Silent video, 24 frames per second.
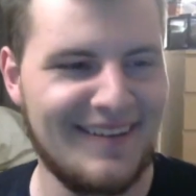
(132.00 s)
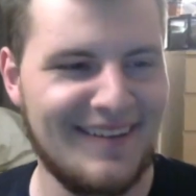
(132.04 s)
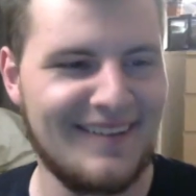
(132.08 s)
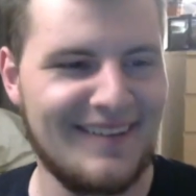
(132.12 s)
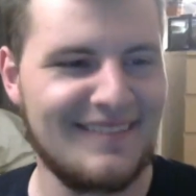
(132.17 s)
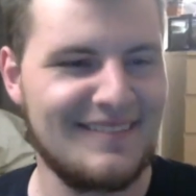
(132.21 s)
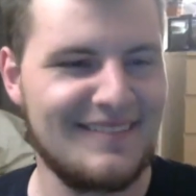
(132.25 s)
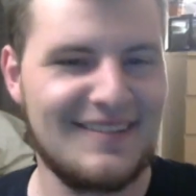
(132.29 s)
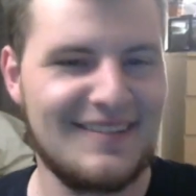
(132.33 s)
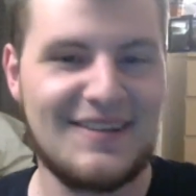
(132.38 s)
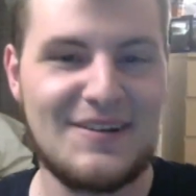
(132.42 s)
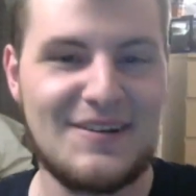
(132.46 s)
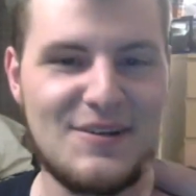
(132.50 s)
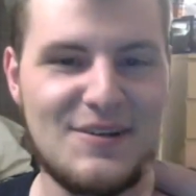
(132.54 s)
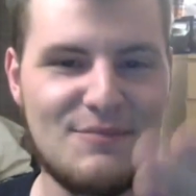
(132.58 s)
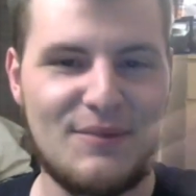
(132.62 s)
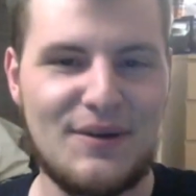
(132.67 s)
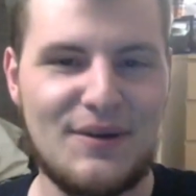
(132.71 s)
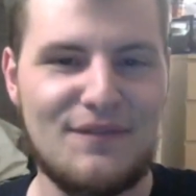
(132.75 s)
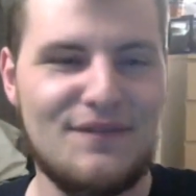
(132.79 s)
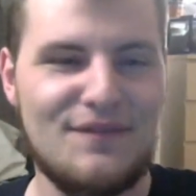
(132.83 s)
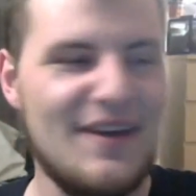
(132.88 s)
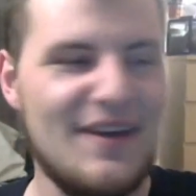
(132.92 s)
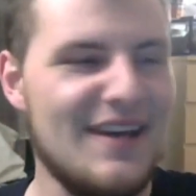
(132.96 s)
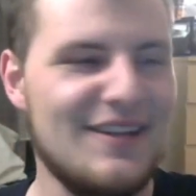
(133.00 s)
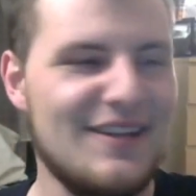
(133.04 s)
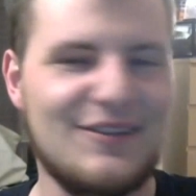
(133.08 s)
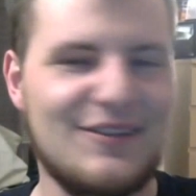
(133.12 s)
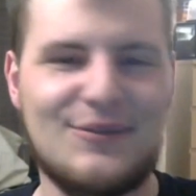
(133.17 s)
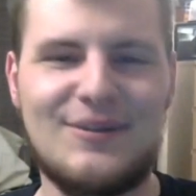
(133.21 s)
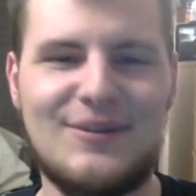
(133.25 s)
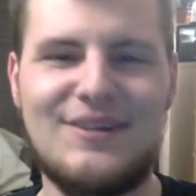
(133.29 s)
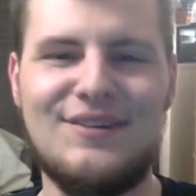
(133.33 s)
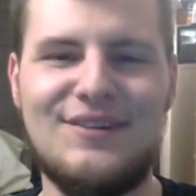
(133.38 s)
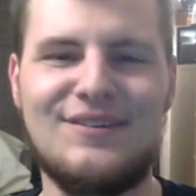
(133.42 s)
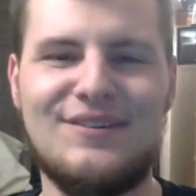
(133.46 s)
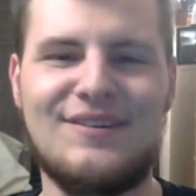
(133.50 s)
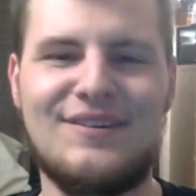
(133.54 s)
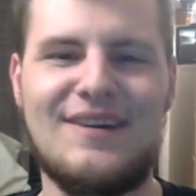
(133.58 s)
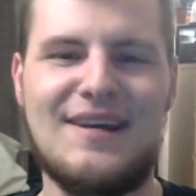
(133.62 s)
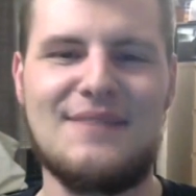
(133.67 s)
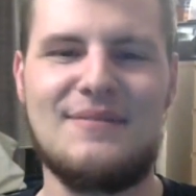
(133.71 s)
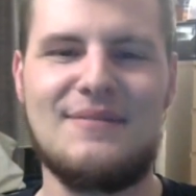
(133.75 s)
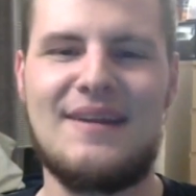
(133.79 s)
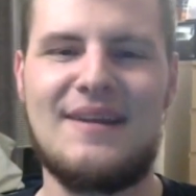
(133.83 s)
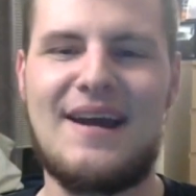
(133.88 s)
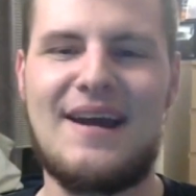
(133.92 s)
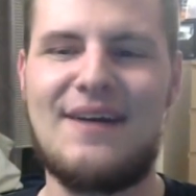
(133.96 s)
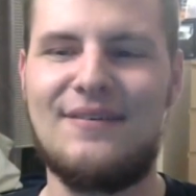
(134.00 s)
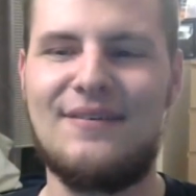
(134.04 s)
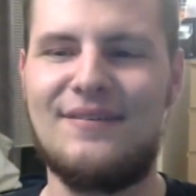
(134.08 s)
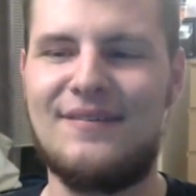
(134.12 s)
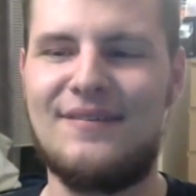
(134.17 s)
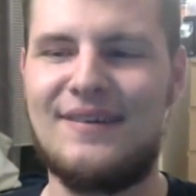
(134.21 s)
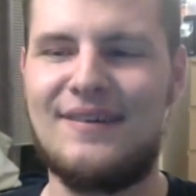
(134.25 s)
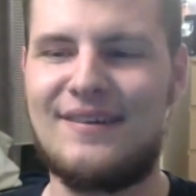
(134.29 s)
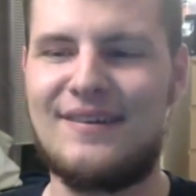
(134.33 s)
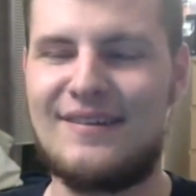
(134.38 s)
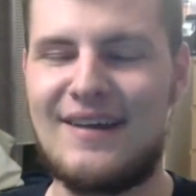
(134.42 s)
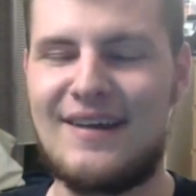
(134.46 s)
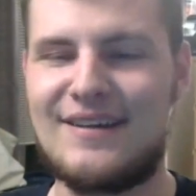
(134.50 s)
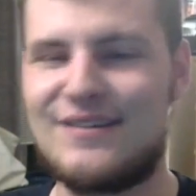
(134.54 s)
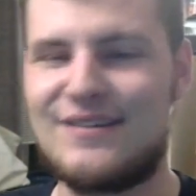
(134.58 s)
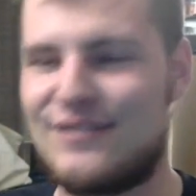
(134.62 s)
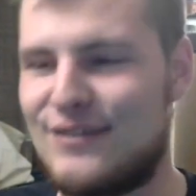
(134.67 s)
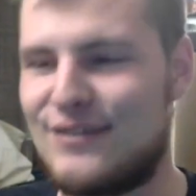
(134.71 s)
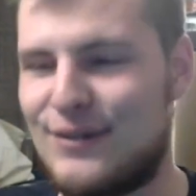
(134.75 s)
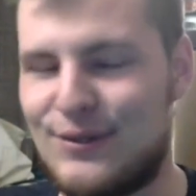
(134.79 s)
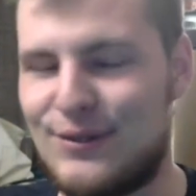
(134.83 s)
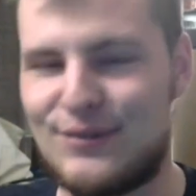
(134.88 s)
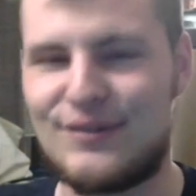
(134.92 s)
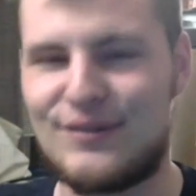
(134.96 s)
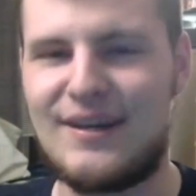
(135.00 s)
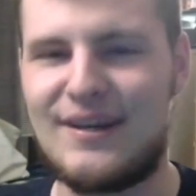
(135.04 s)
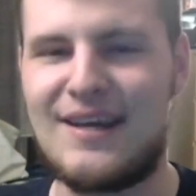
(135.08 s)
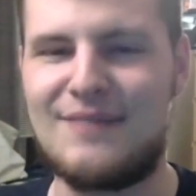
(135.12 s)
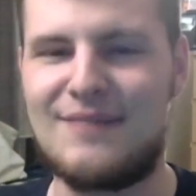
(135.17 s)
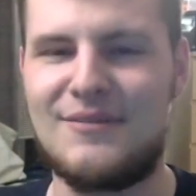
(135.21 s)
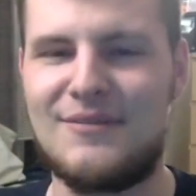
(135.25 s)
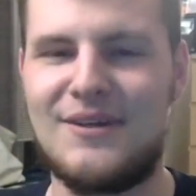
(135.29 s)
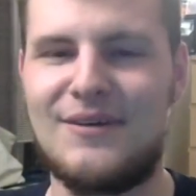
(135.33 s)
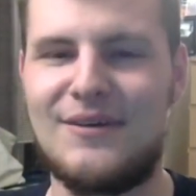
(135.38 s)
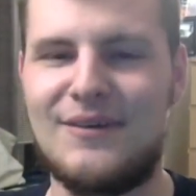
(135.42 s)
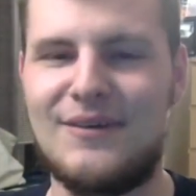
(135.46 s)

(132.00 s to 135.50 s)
you put a face to a username, and now it's not just a username.